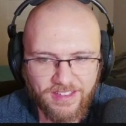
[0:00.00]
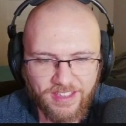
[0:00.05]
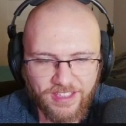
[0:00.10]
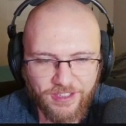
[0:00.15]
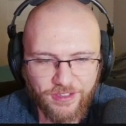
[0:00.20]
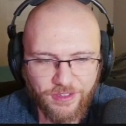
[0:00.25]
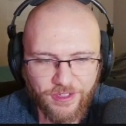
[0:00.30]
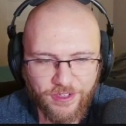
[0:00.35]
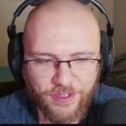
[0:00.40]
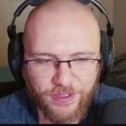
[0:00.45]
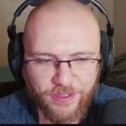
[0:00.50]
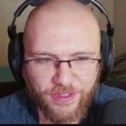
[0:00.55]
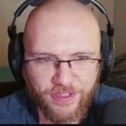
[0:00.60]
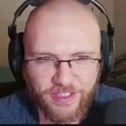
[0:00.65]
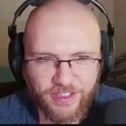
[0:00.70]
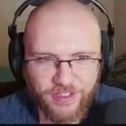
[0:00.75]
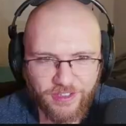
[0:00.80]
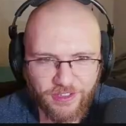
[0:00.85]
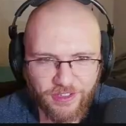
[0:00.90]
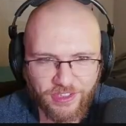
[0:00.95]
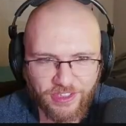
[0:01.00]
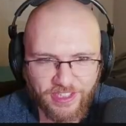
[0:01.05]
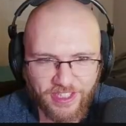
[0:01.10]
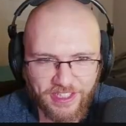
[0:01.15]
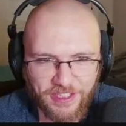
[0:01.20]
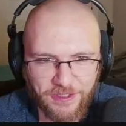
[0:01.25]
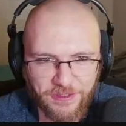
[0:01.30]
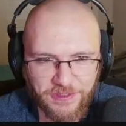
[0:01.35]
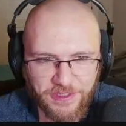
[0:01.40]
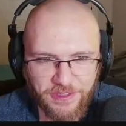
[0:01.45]
You don't look
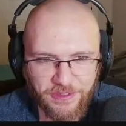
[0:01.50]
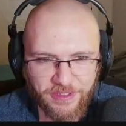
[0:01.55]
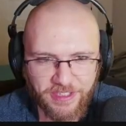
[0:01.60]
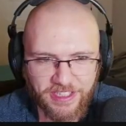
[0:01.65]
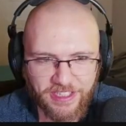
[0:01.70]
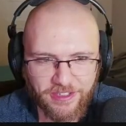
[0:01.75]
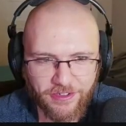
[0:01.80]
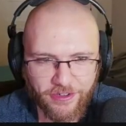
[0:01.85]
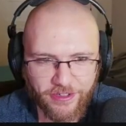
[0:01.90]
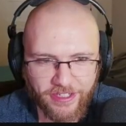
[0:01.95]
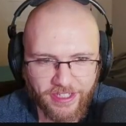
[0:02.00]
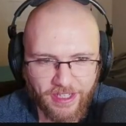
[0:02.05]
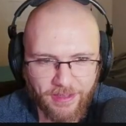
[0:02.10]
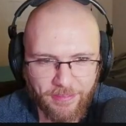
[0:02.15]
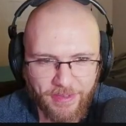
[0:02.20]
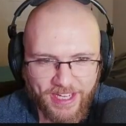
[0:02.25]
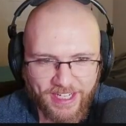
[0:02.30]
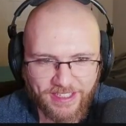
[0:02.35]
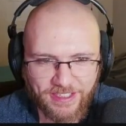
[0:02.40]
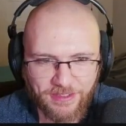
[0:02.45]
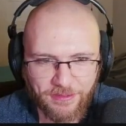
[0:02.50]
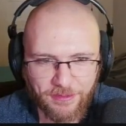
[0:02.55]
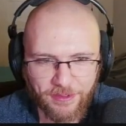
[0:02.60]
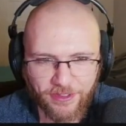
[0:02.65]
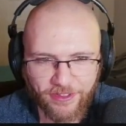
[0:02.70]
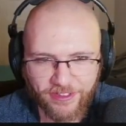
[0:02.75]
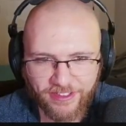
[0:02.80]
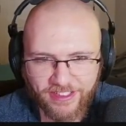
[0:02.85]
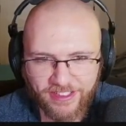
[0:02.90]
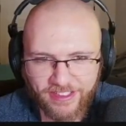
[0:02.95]
like you're too eager to get back to
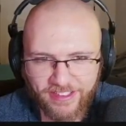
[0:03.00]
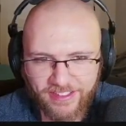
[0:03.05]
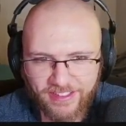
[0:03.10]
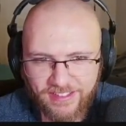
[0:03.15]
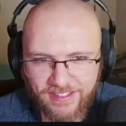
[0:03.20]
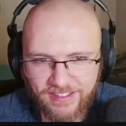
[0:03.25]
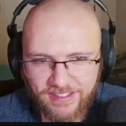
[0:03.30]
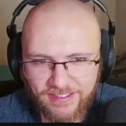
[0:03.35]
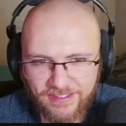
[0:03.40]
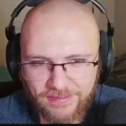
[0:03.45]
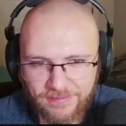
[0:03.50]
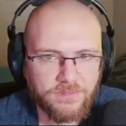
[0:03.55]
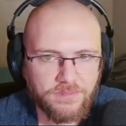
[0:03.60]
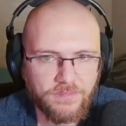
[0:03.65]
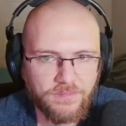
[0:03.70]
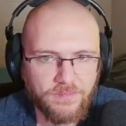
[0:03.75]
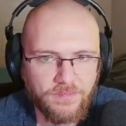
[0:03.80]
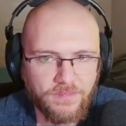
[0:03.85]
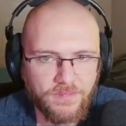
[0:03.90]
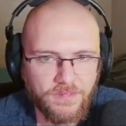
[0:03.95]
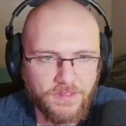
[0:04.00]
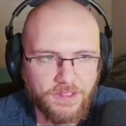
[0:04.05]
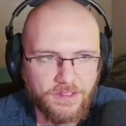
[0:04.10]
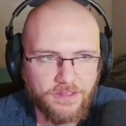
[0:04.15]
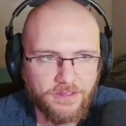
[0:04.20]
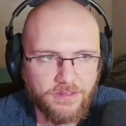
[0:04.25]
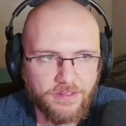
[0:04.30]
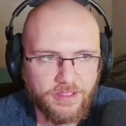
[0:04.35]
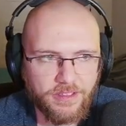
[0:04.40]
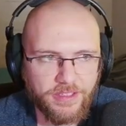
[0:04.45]
work.
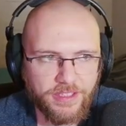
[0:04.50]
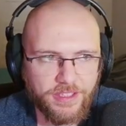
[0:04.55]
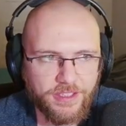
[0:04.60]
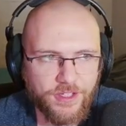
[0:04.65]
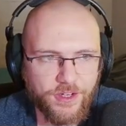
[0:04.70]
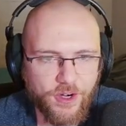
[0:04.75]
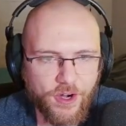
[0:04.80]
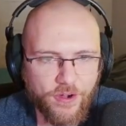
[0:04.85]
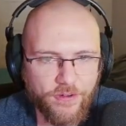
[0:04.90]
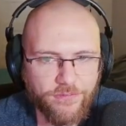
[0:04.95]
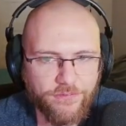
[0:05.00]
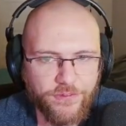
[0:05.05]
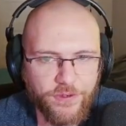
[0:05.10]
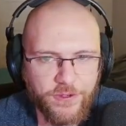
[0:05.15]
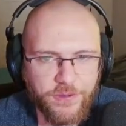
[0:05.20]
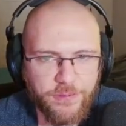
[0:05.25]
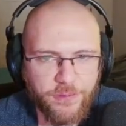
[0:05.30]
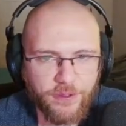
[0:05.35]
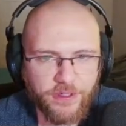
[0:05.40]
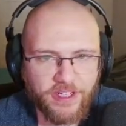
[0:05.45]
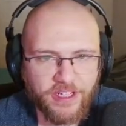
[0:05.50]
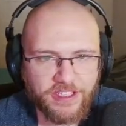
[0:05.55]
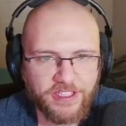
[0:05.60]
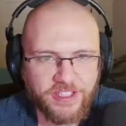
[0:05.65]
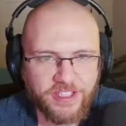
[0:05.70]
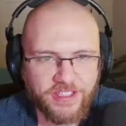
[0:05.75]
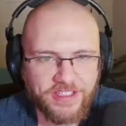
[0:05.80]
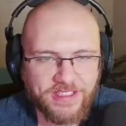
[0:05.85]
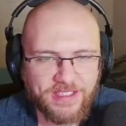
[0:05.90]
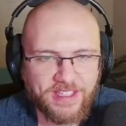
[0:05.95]
Well, you know, our food
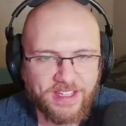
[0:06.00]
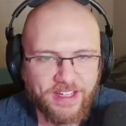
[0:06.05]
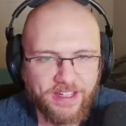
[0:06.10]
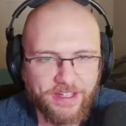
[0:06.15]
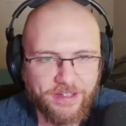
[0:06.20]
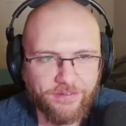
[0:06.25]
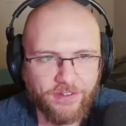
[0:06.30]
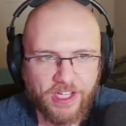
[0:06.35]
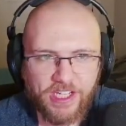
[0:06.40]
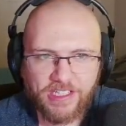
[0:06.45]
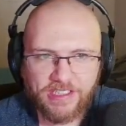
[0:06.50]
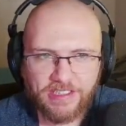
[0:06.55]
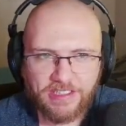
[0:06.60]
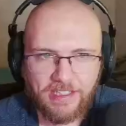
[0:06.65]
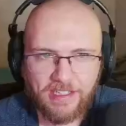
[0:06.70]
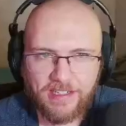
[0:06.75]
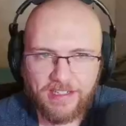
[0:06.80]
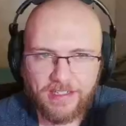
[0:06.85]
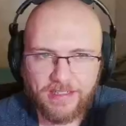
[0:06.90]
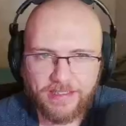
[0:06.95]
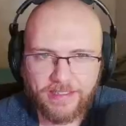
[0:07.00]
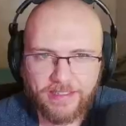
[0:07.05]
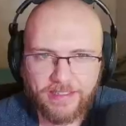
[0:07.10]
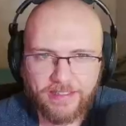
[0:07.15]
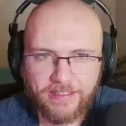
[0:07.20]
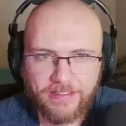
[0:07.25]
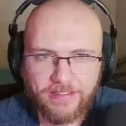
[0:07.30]
production is kind of on lock.